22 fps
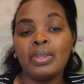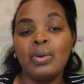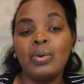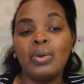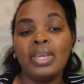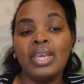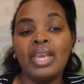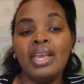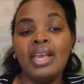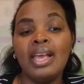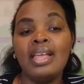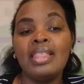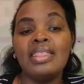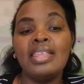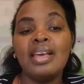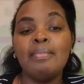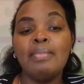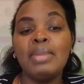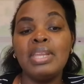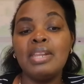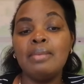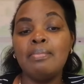okay? And
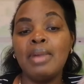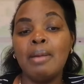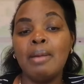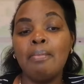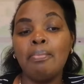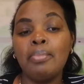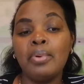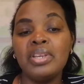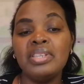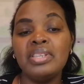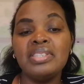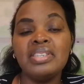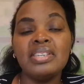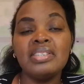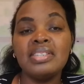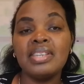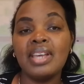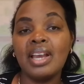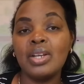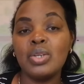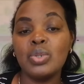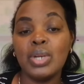their minimum points
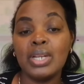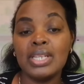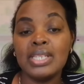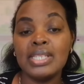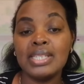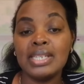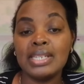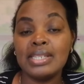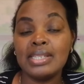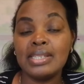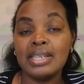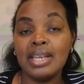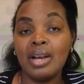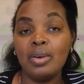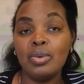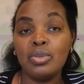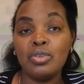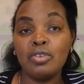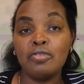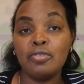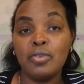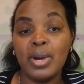is actually 60
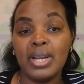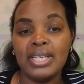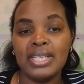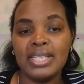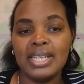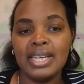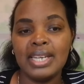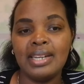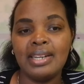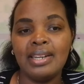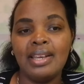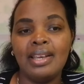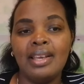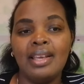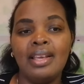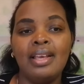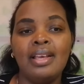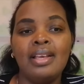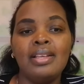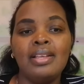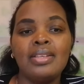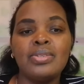out of 110.
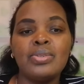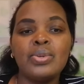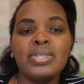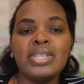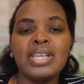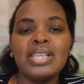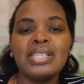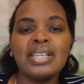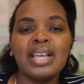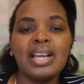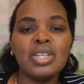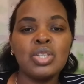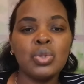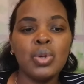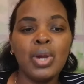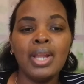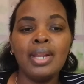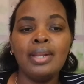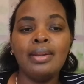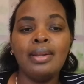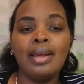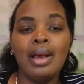So
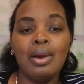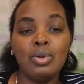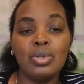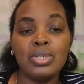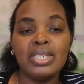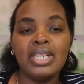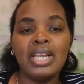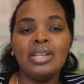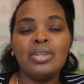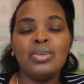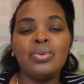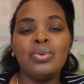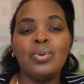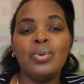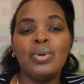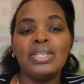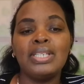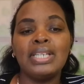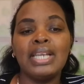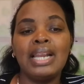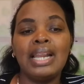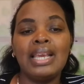Saskatchewan, I will tell you
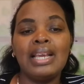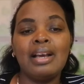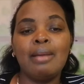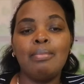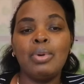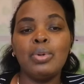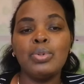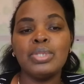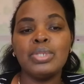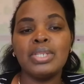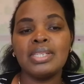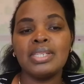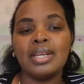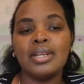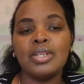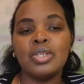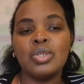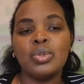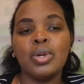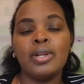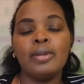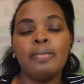what I like about
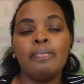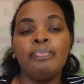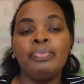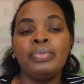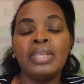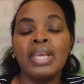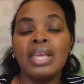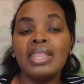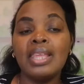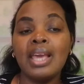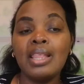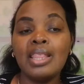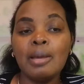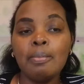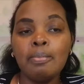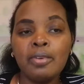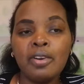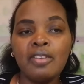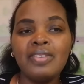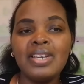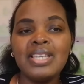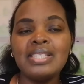Saskatchewan. The other
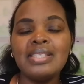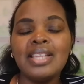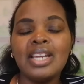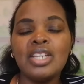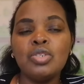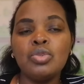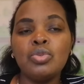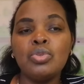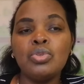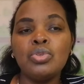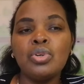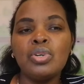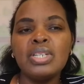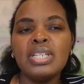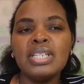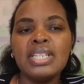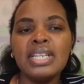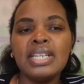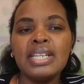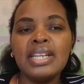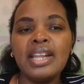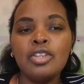province that you do not
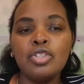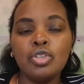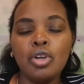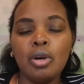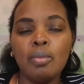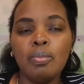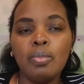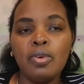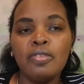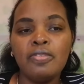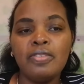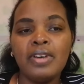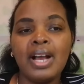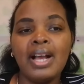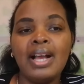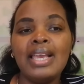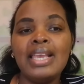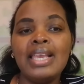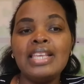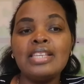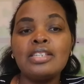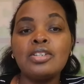need a job
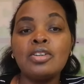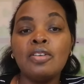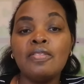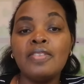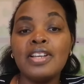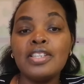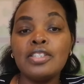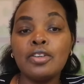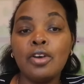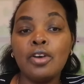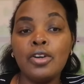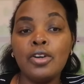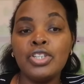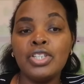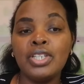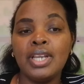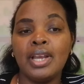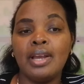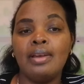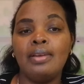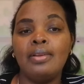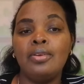offer is Nova
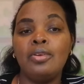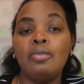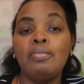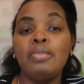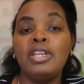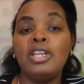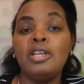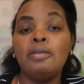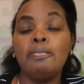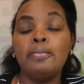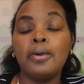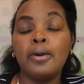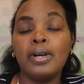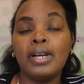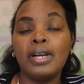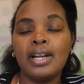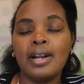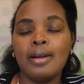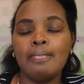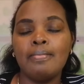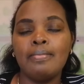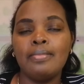Scotia, Nominee
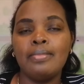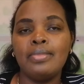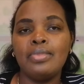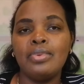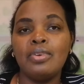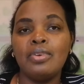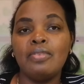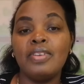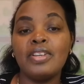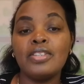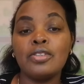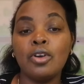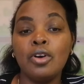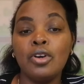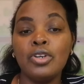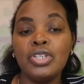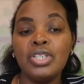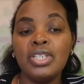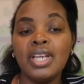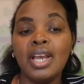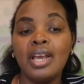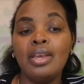Program. Nova
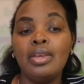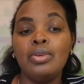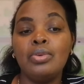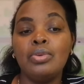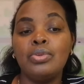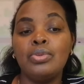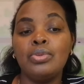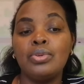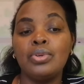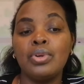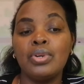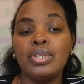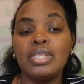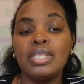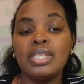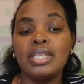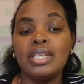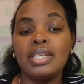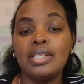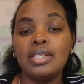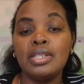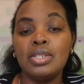Scotia, you do not
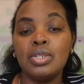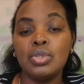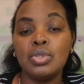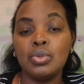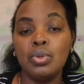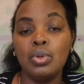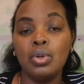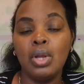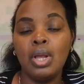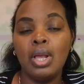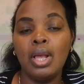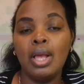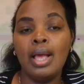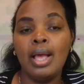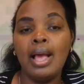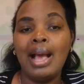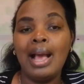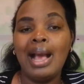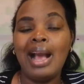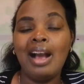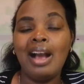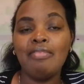need to
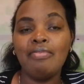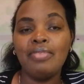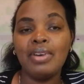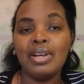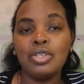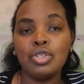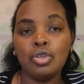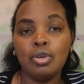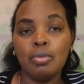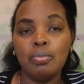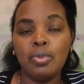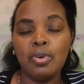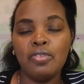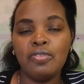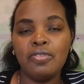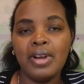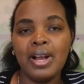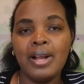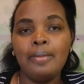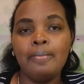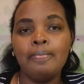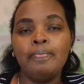have a job
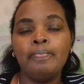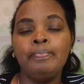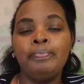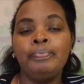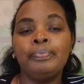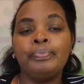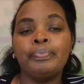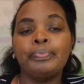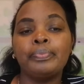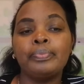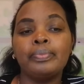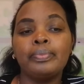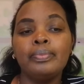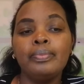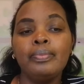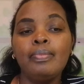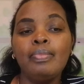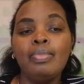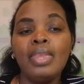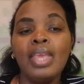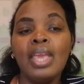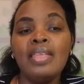offer.
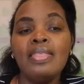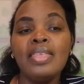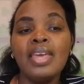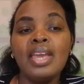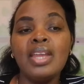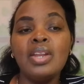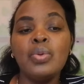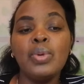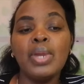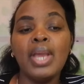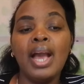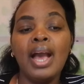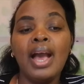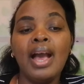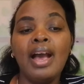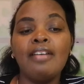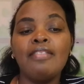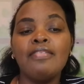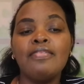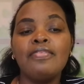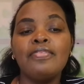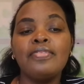And then we
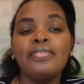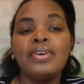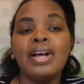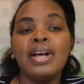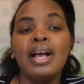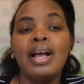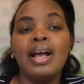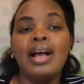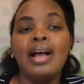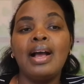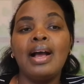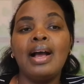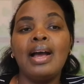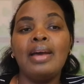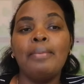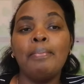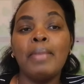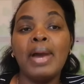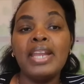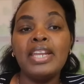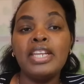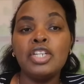have
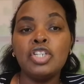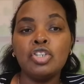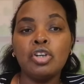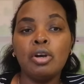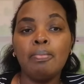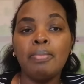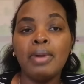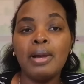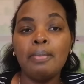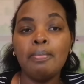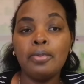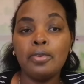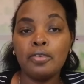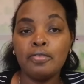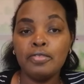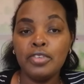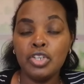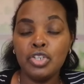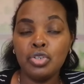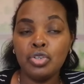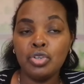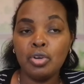Manitoba
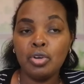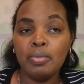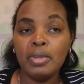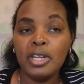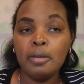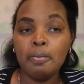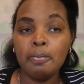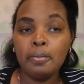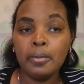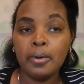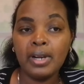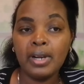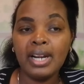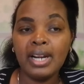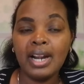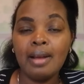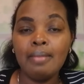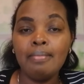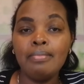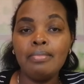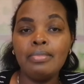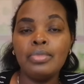Provincial Nominee
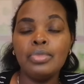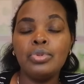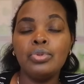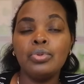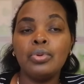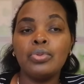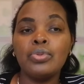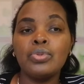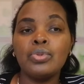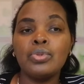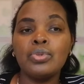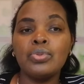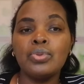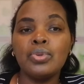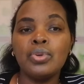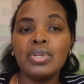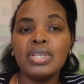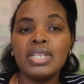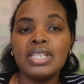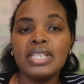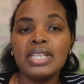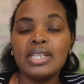Program. You also do
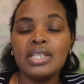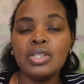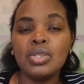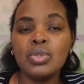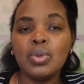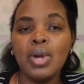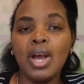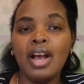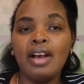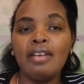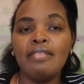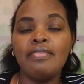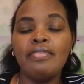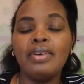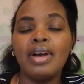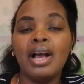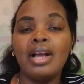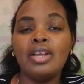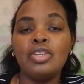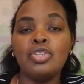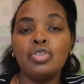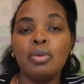not need to have
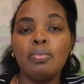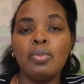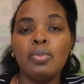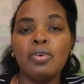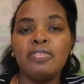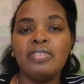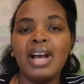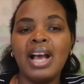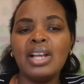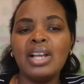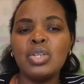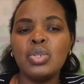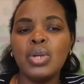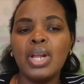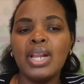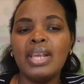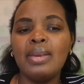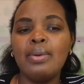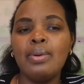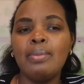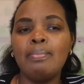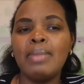a job offer.
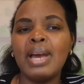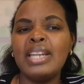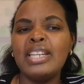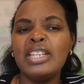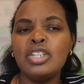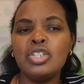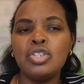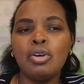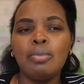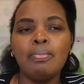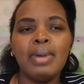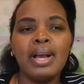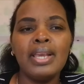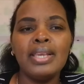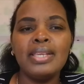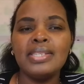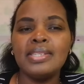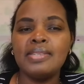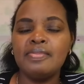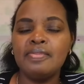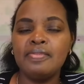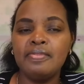Actually, Manitoba
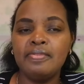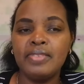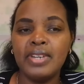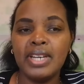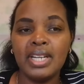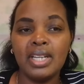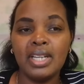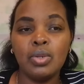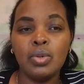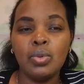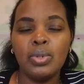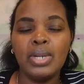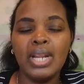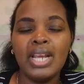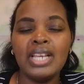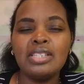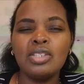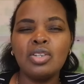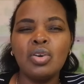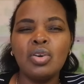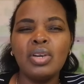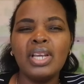is very good.
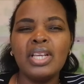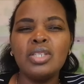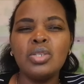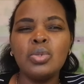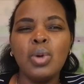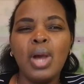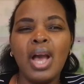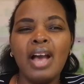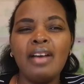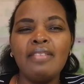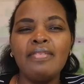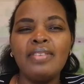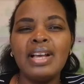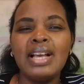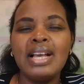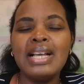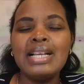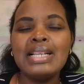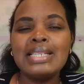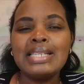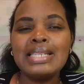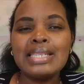As long as you have
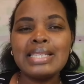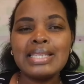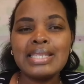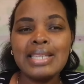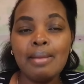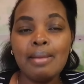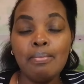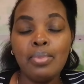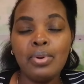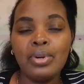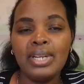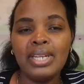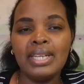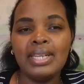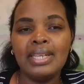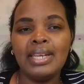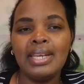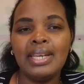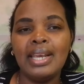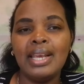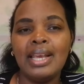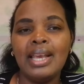
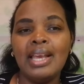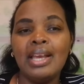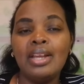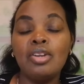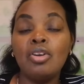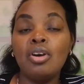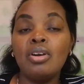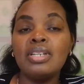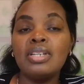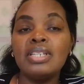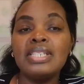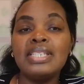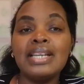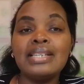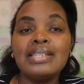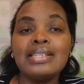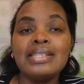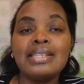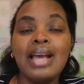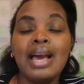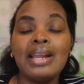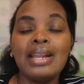somebody not
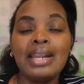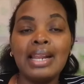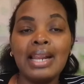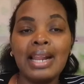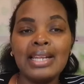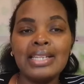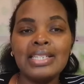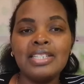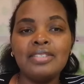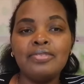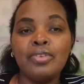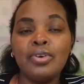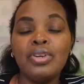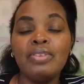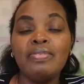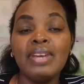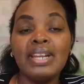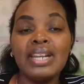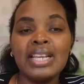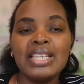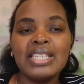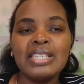just a relative or
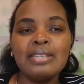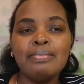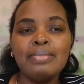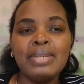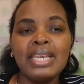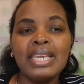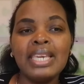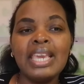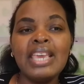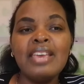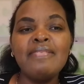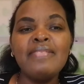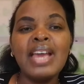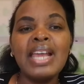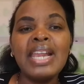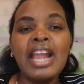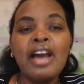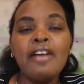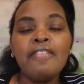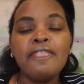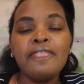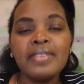even a sibling,
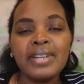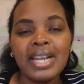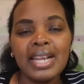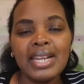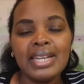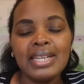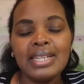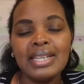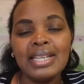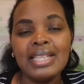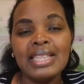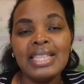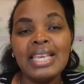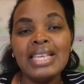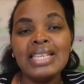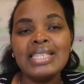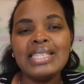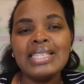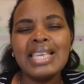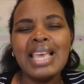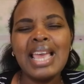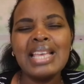even a friend. They
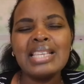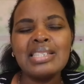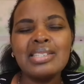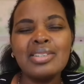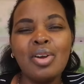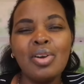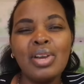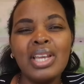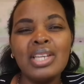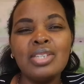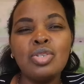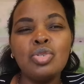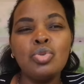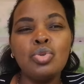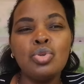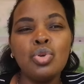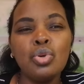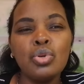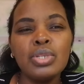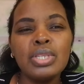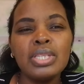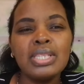say as long as you
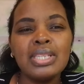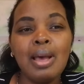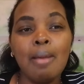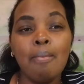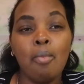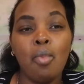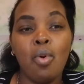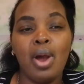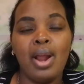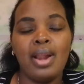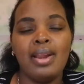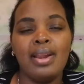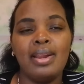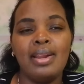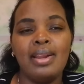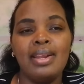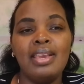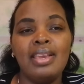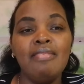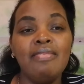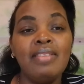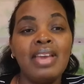know someone,
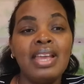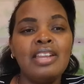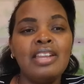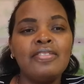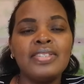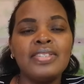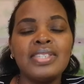even if